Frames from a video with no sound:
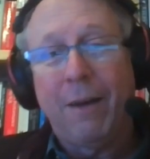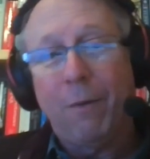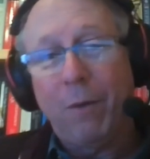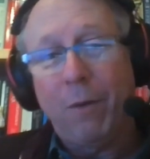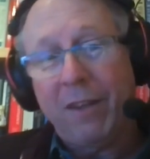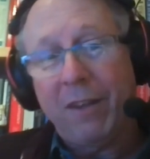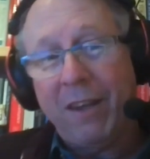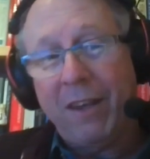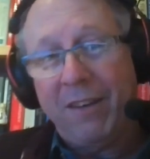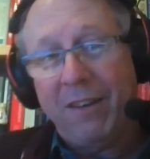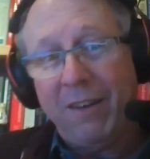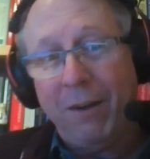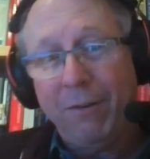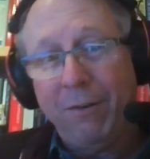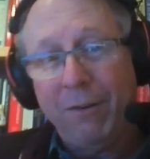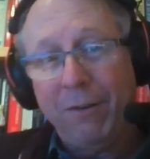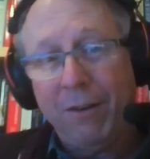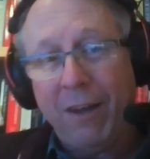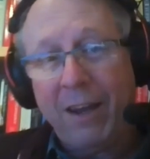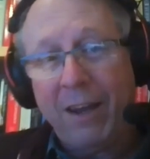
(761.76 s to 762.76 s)
What they
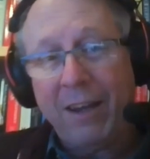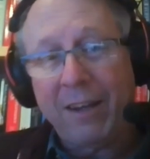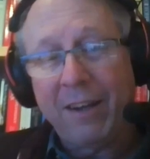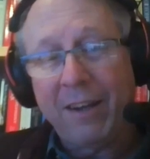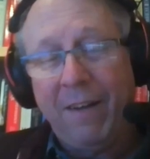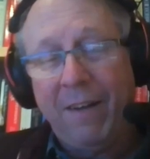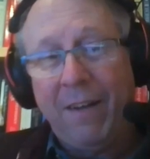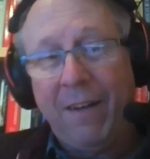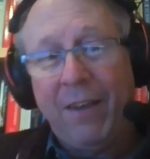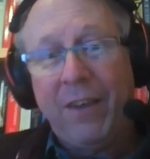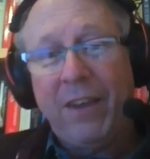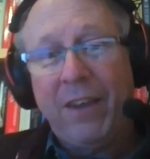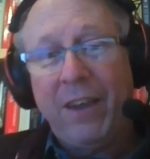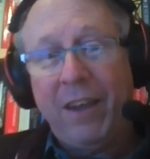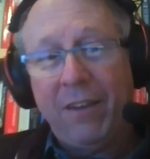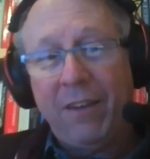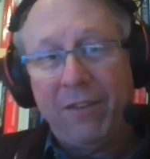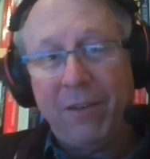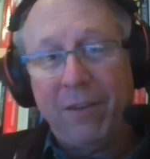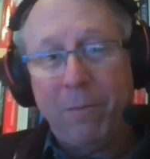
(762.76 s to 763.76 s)
don't like
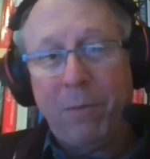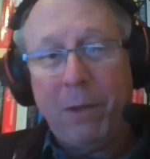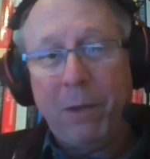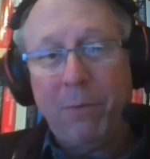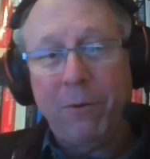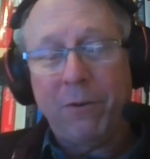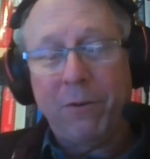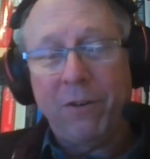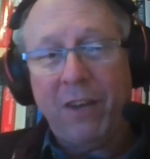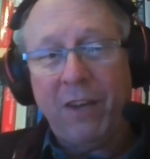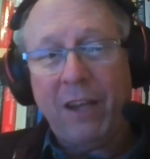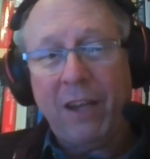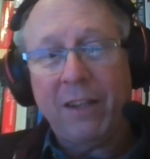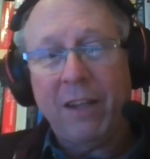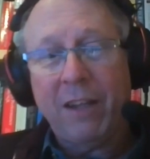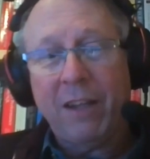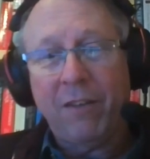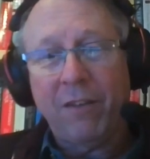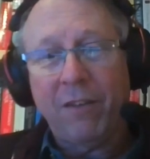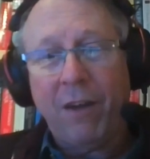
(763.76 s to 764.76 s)
is that people could take
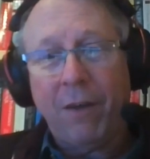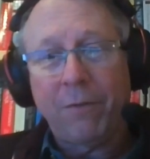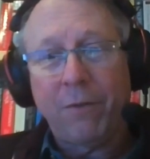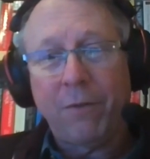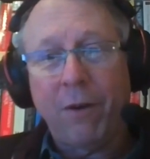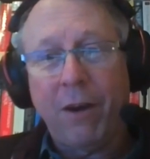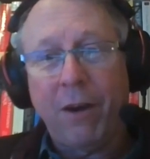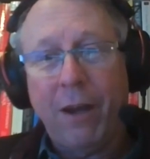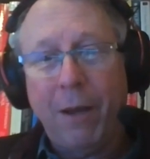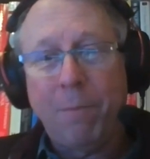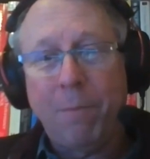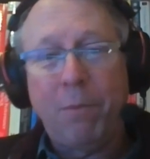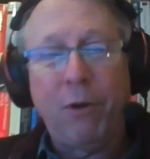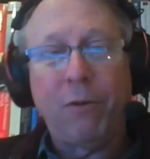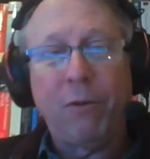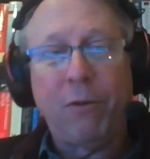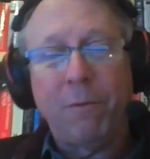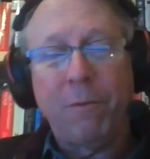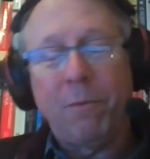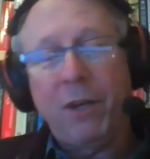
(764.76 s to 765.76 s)
that software and
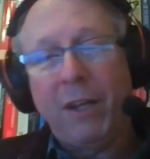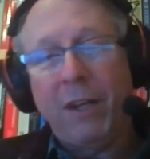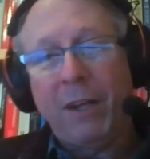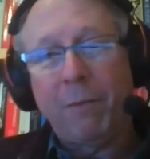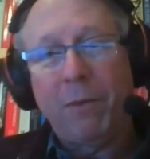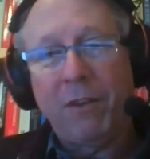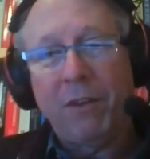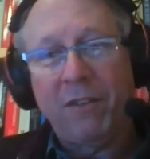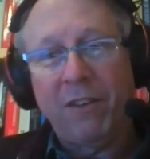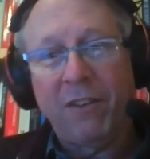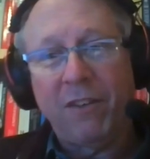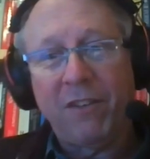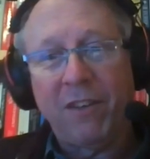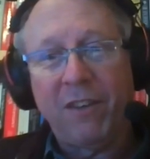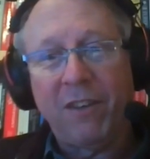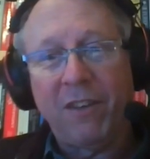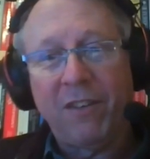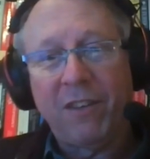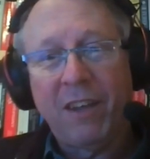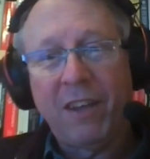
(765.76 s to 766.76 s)
build competing
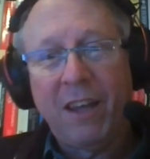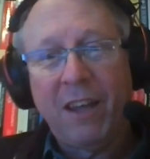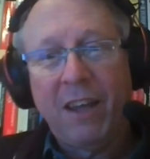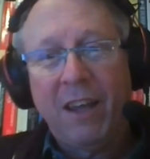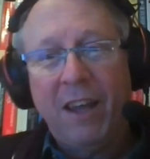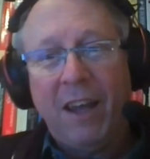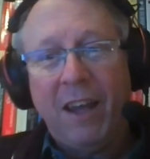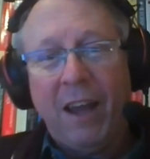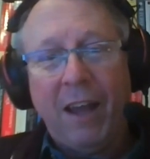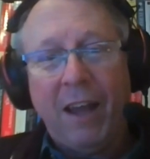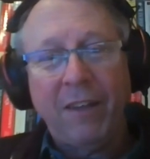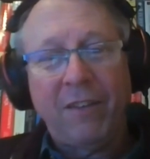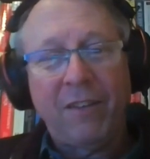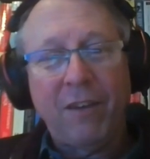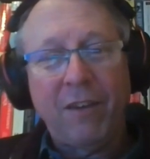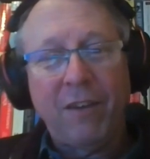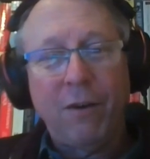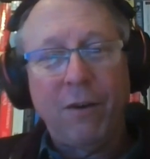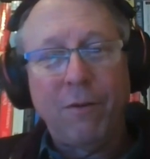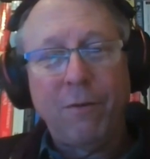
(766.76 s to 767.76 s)
businesses. And
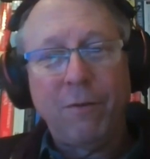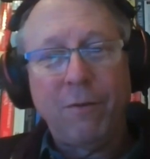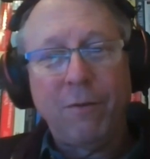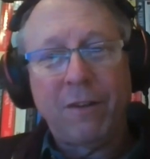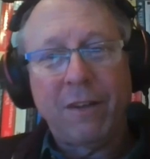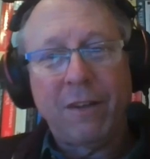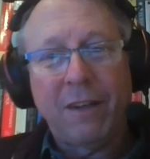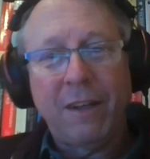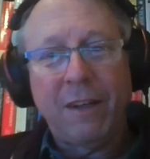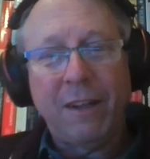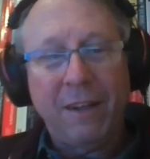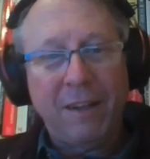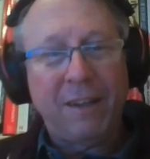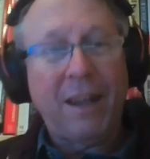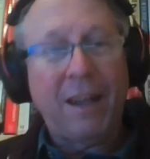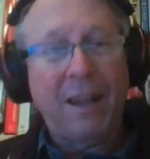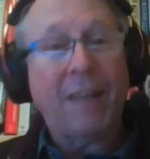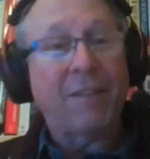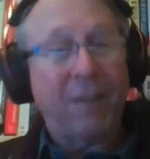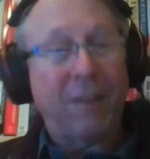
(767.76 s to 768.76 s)
so
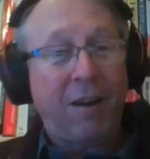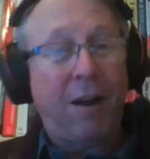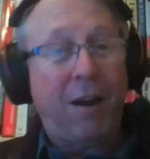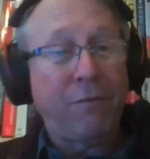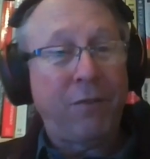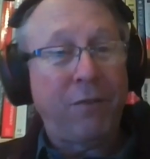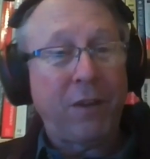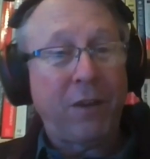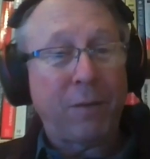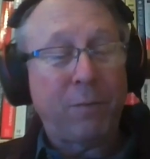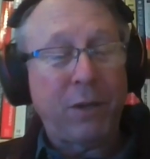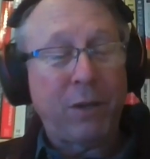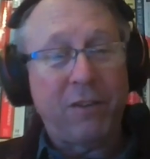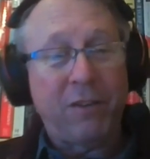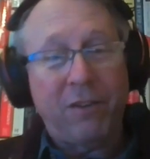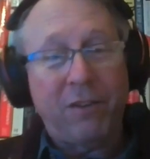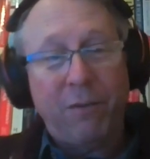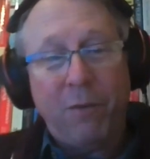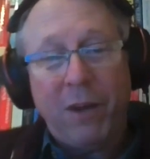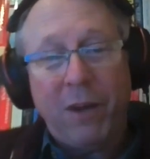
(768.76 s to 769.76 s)
that's a conflict
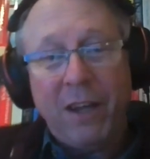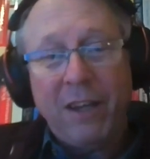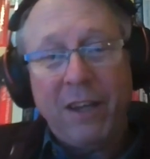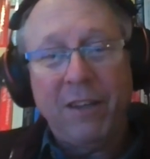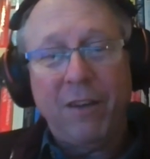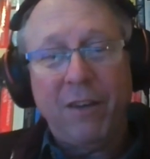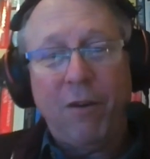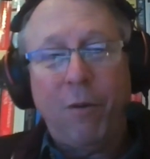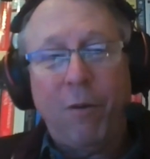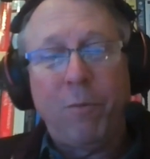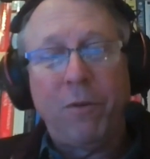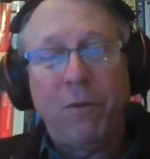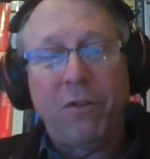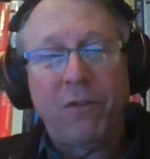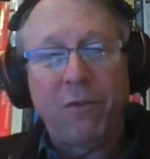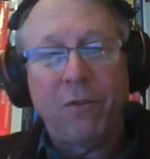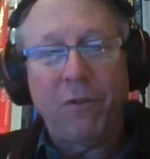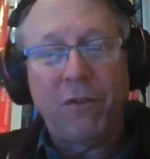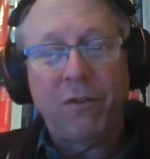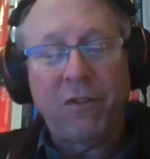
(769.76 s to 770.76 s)
because the way that open
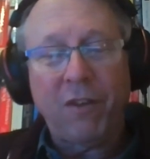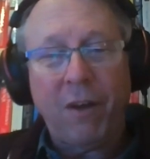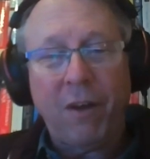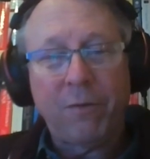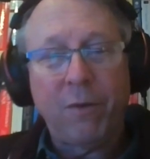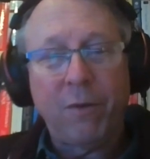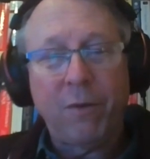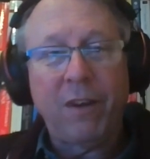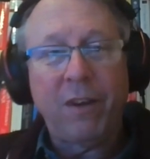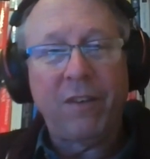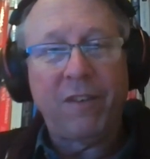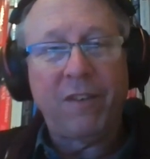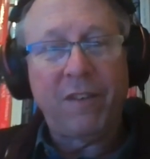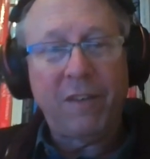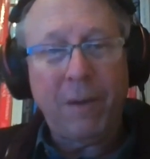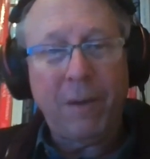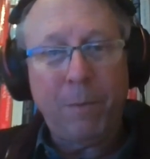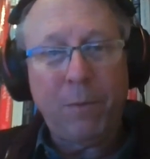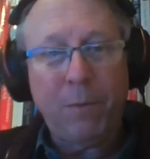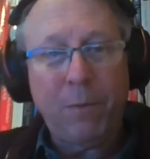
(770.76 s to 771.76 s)
source software is
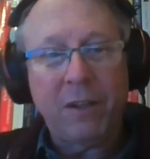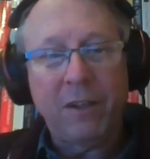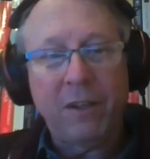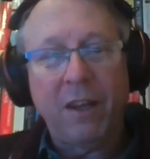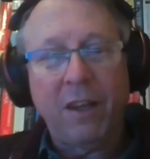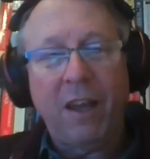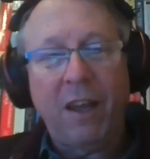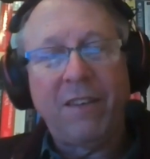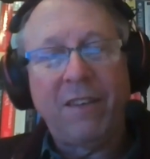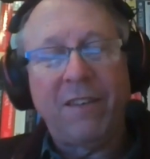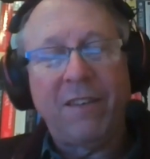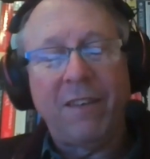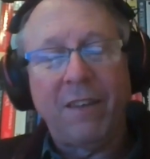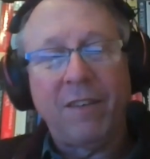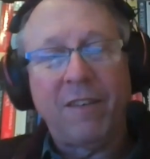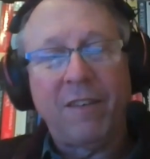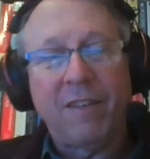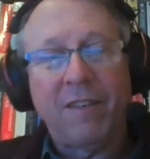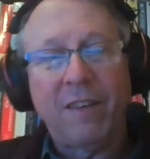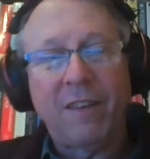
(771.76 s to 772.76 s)
typically
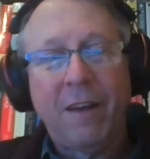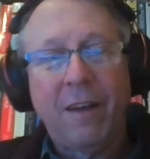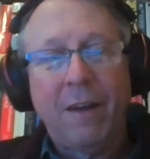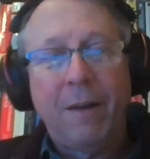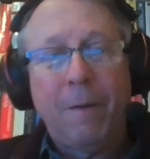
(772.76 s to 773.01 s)
licensed,